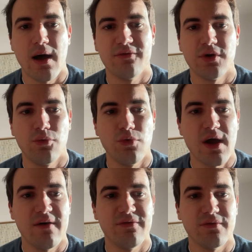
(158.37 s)
after we
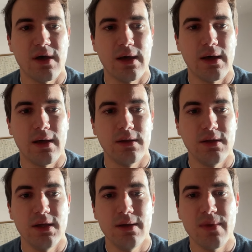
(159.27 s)
have
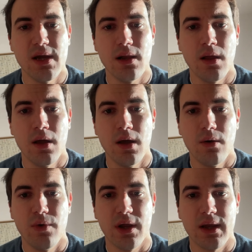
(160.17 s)
the email,
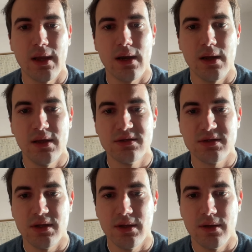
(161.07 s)
we can
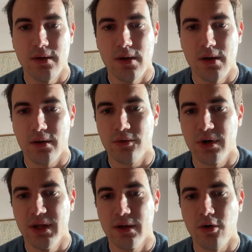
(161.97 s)
easily
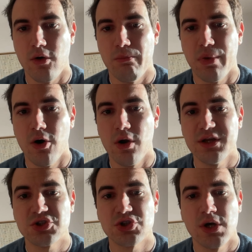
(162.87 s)
click on
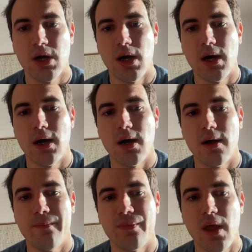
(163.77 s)
polish,
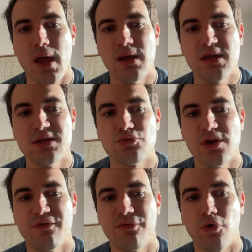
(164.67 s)
and this
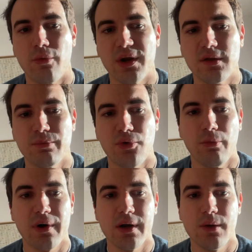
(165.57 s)
will format it
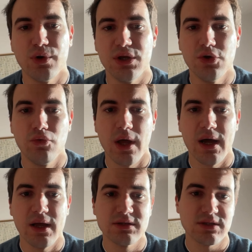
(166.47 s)
properly with new
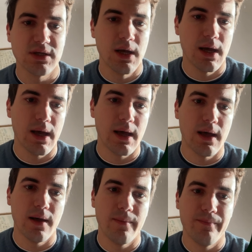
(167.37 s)
lines,
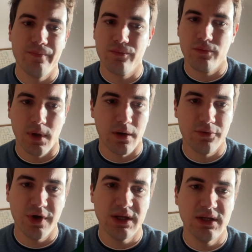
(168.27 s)

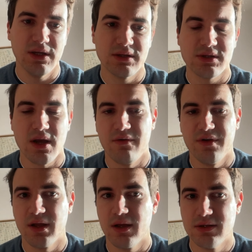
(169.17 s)
greetings,
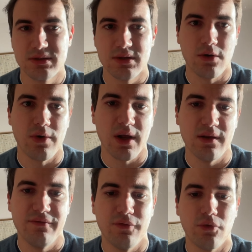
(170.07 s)
everything is
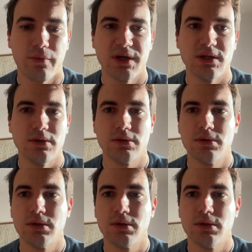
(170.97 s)
correctly formatted.